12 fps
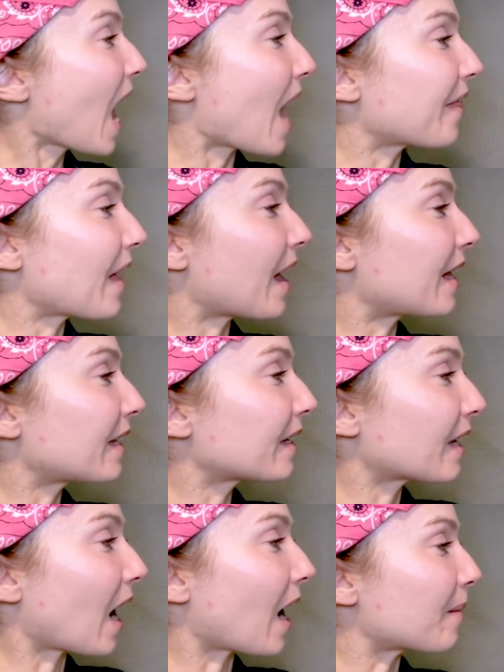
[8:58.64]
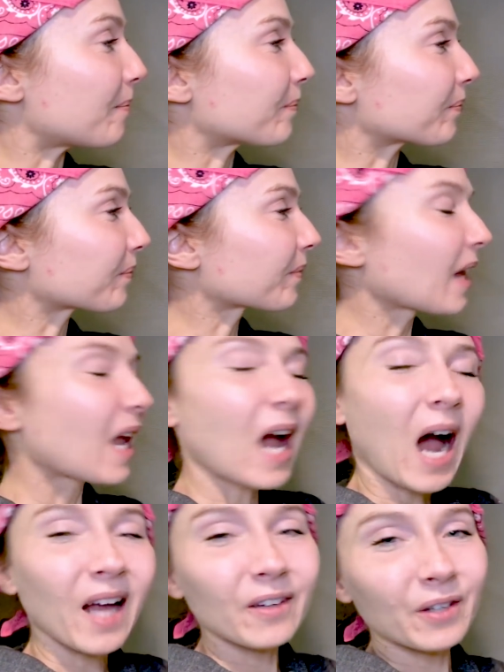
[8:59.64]
And then, um,
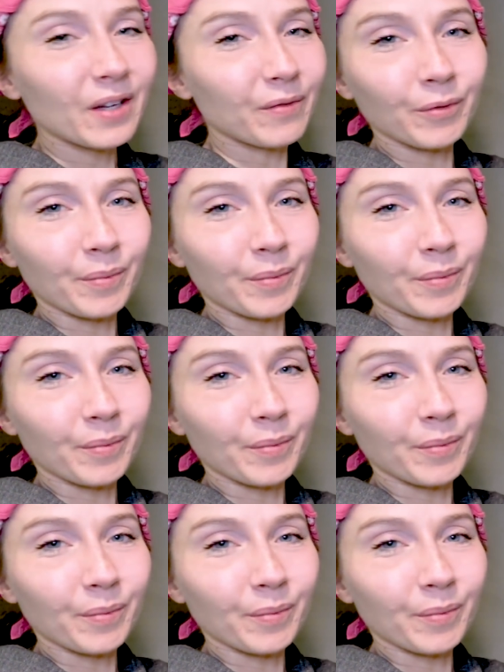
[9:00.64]
I don't even